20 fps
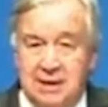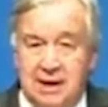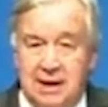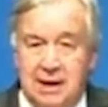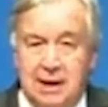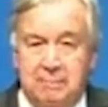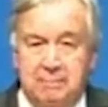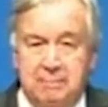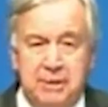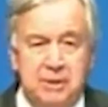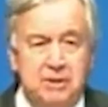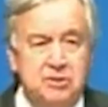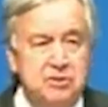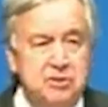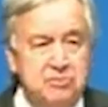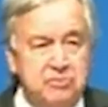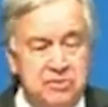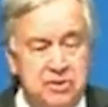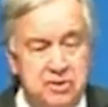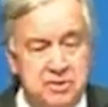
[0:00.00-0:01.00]
are being
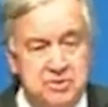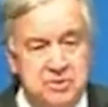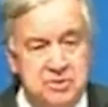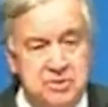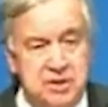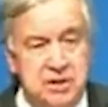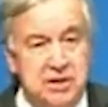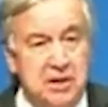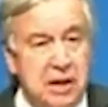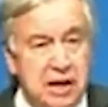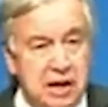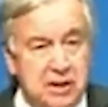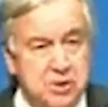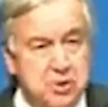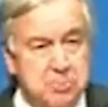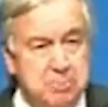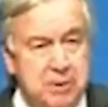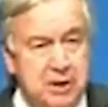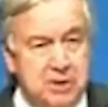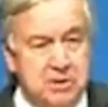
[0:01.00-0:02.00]
reversed in
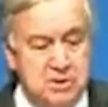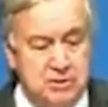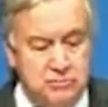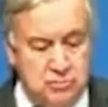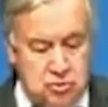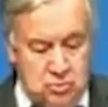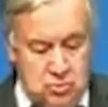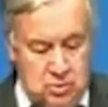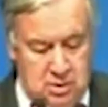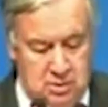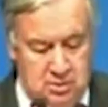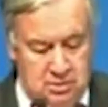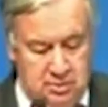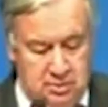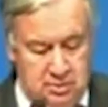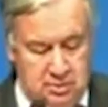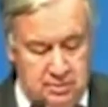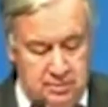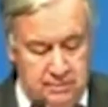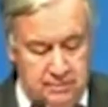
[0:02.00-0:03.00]
large parts of the world.
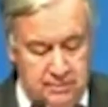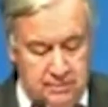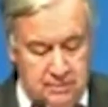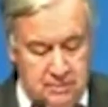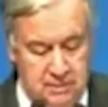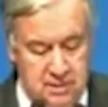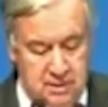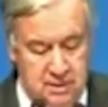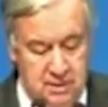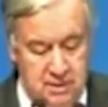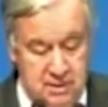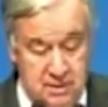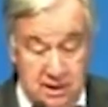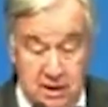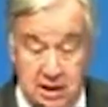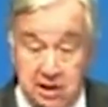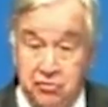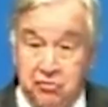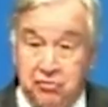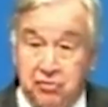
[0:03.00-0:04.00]

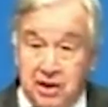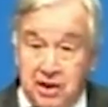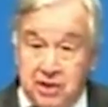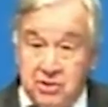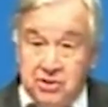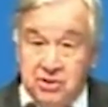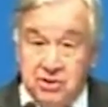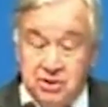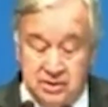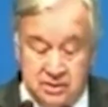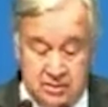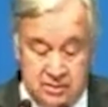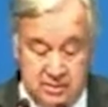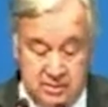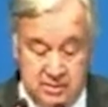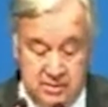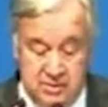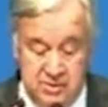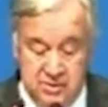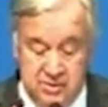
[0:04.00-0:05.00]
Inflation
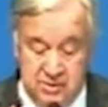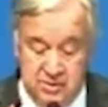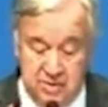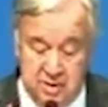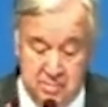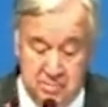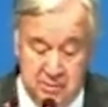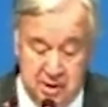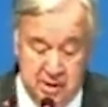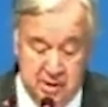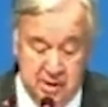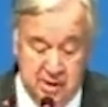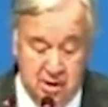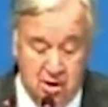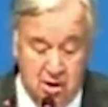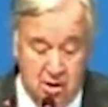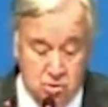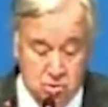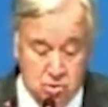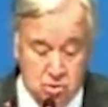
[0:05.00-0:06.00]
is undermining
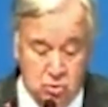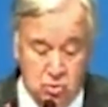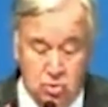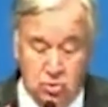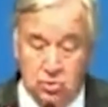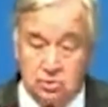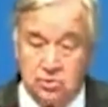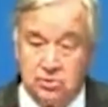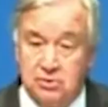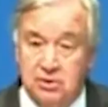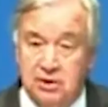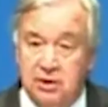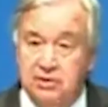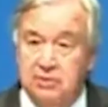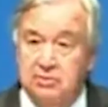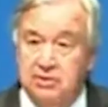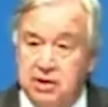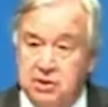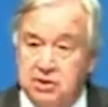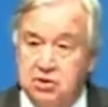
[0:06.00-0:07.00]
household
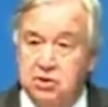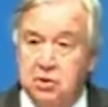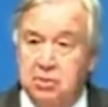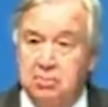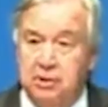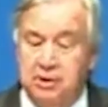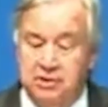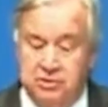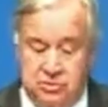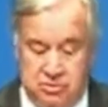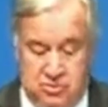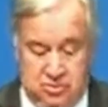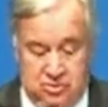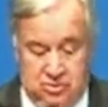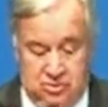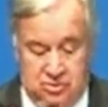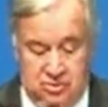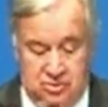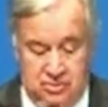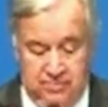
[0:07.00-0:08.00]
and national
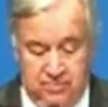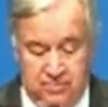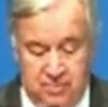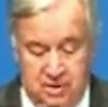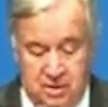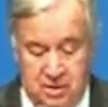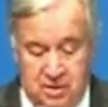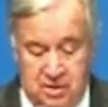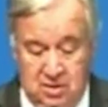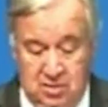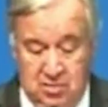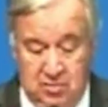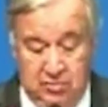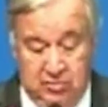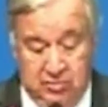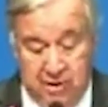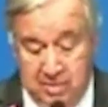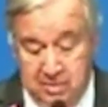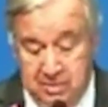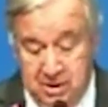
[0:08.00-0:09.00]
budgets.
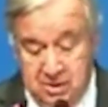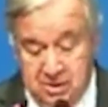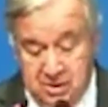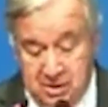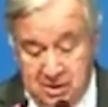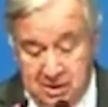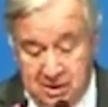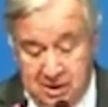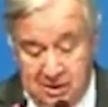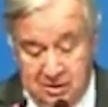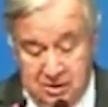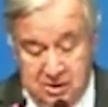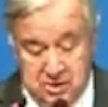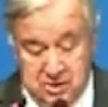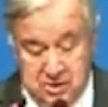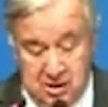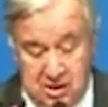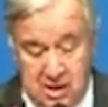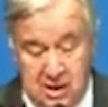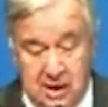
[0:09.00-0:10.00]
Families and
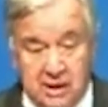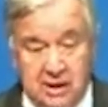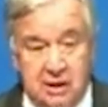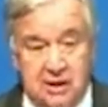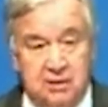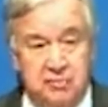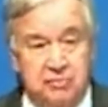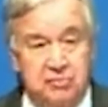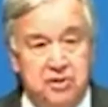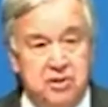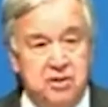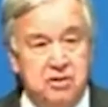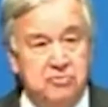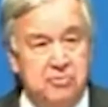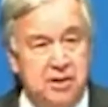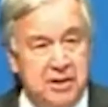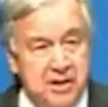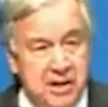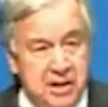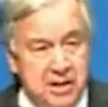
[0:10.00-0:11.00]
countries alike face
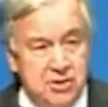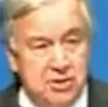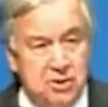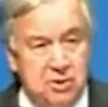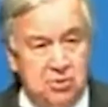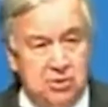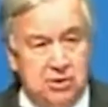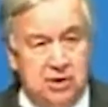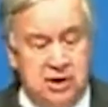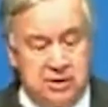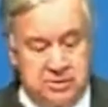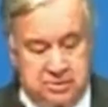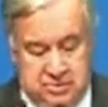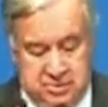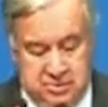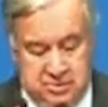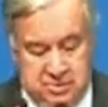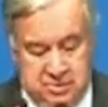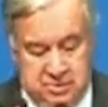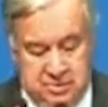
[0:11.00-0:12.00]
financial
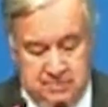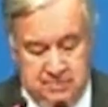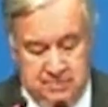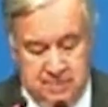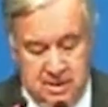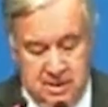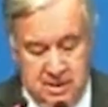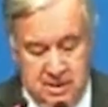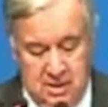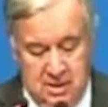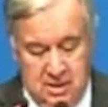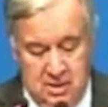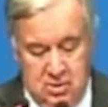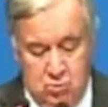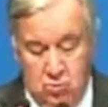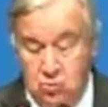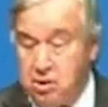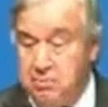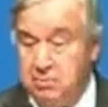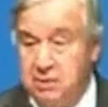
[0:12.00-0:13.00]
crises.
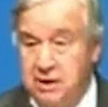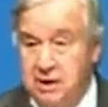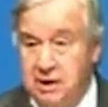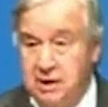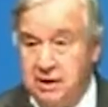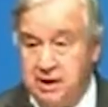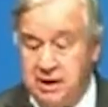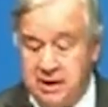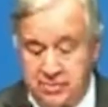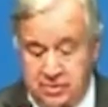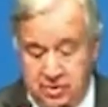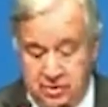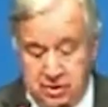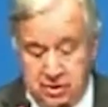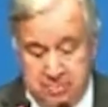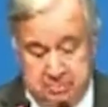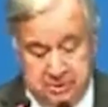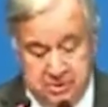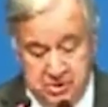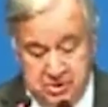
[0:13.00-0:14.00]
Women are
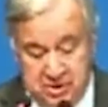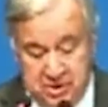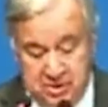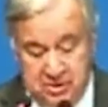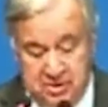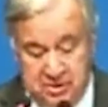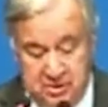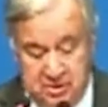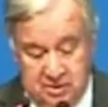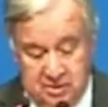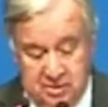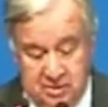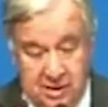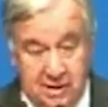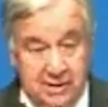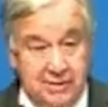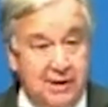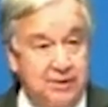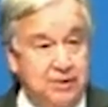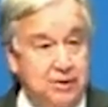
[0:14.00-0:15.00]
underrepresented
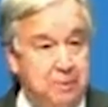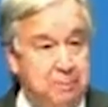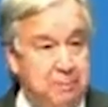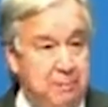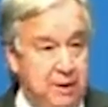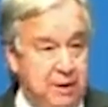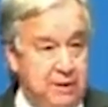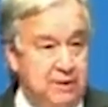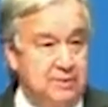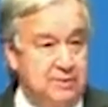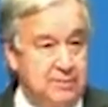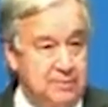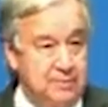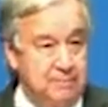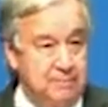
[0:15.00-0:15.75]
and underpaid,